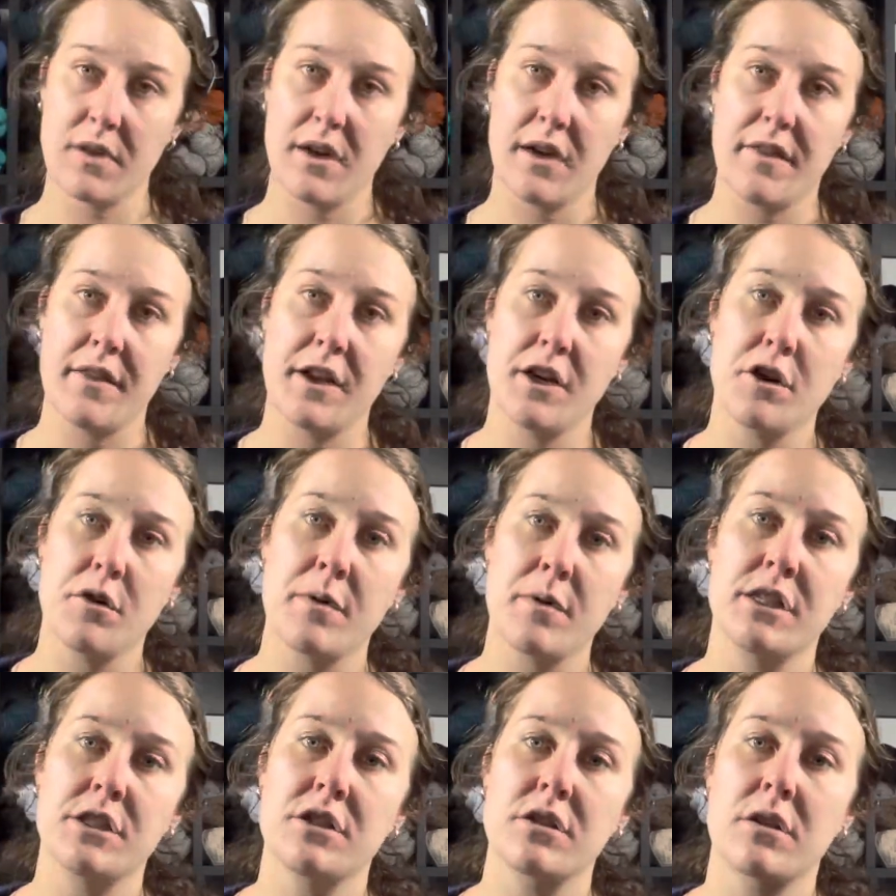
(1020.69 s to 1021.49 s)
and then you
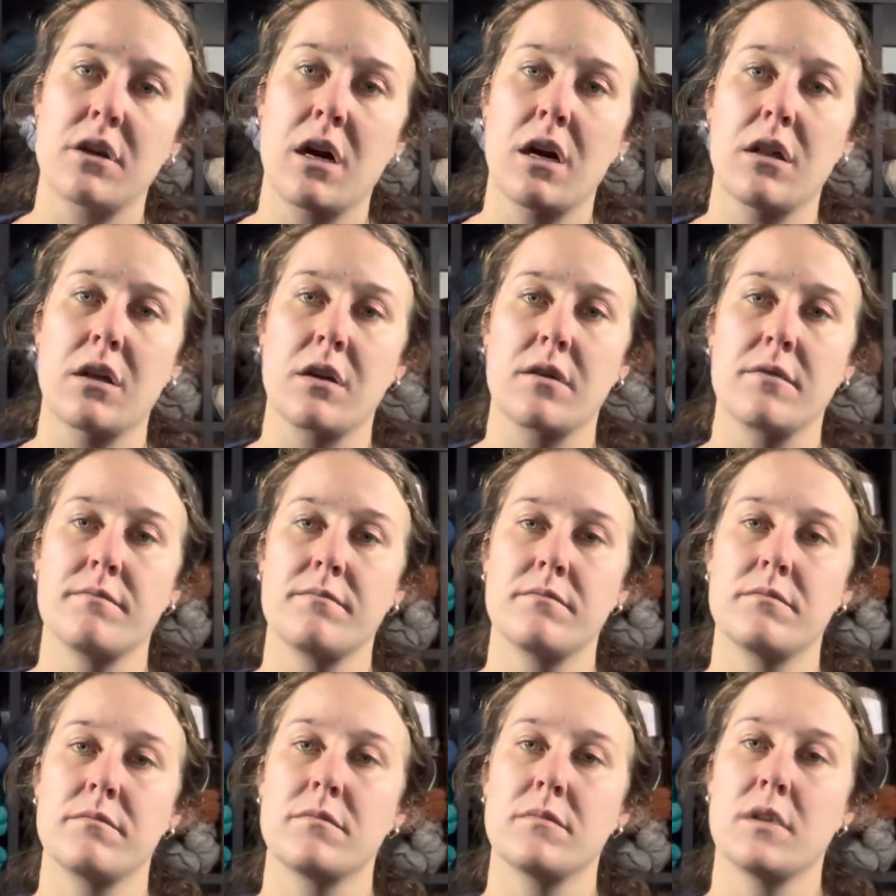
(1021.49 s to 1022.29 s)
knit your collar.
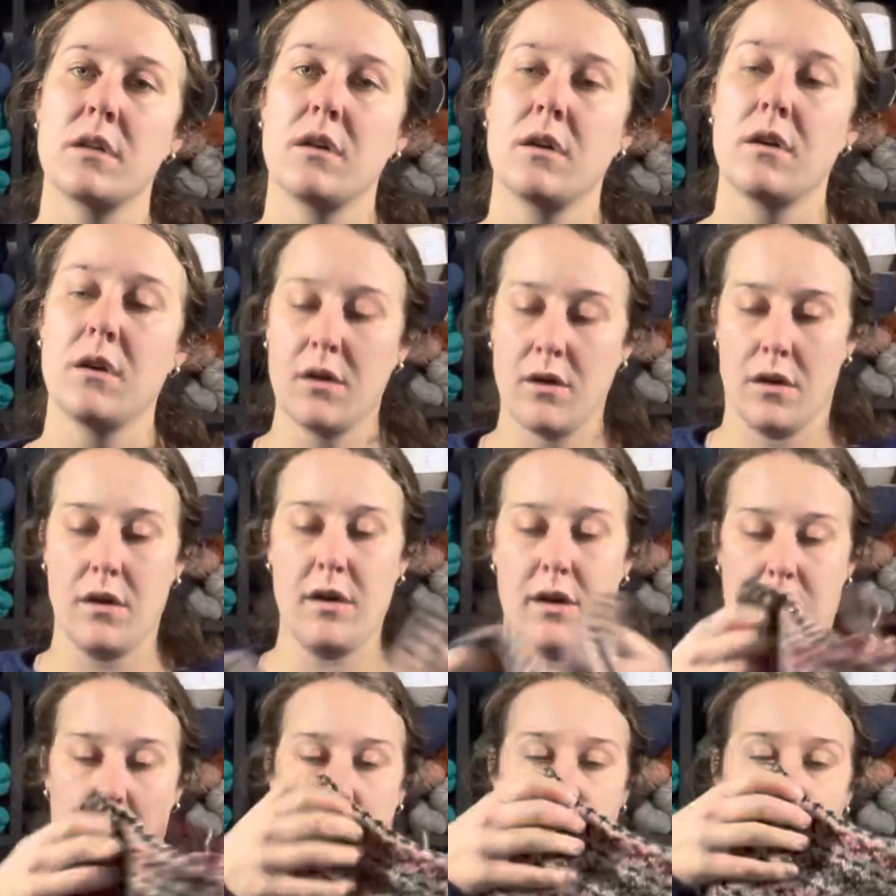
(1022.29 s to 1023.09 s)

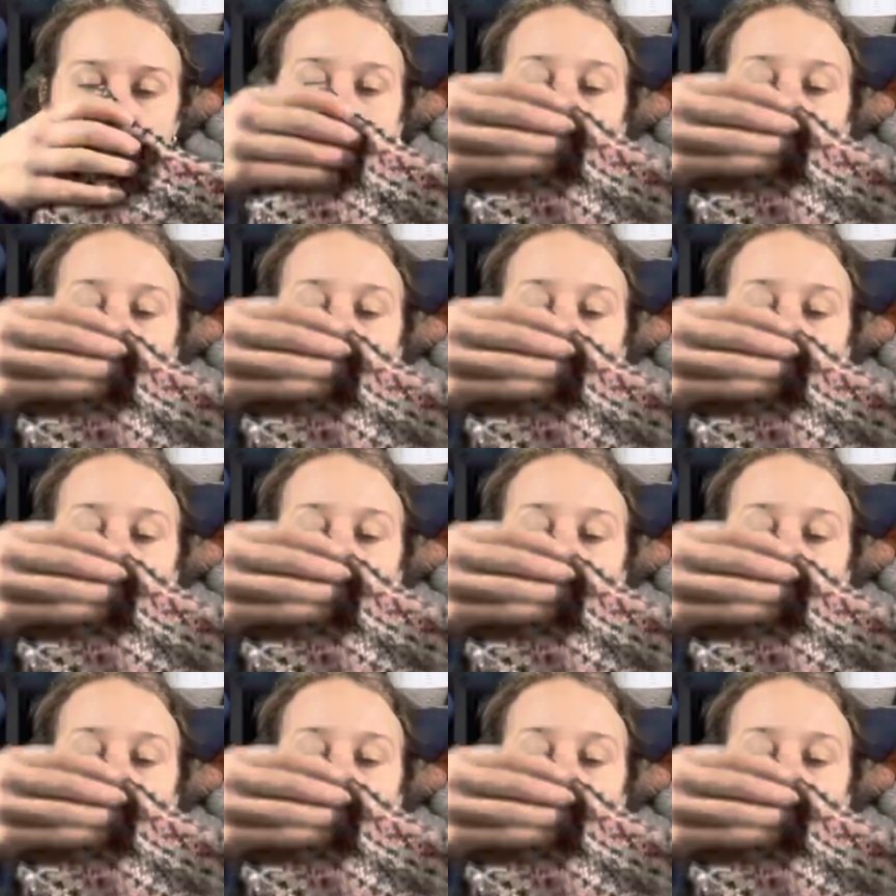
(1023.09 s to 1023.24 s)
And you